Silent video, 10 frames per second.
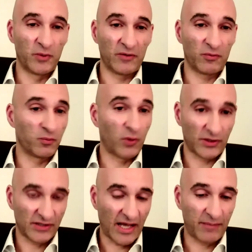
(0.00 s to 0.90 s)
with
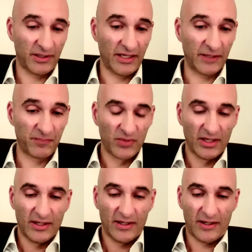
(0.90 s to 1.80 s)
what is happening
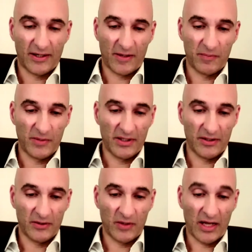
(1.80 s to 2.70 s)
um, uh,